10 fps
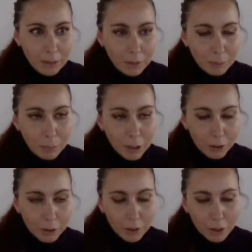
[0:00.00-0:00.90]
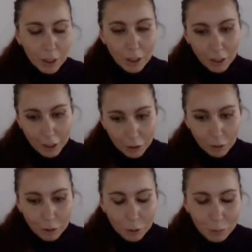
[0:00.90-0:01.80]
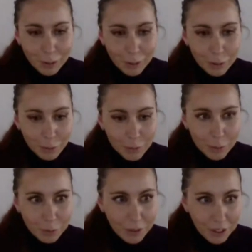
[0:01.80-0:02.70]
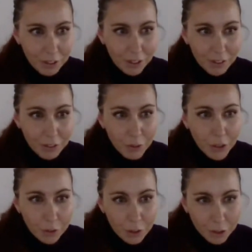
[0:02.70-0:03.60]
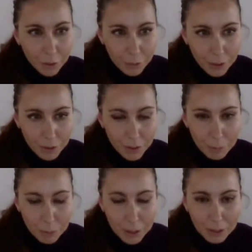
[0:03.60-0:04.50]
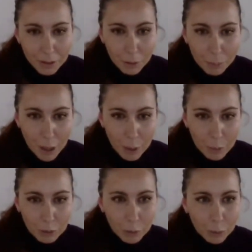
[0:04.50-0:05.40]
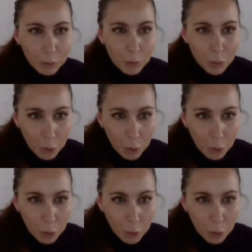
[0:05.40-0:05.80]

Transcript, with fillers: but because of the fear and the rhetoric of fear that brings the power to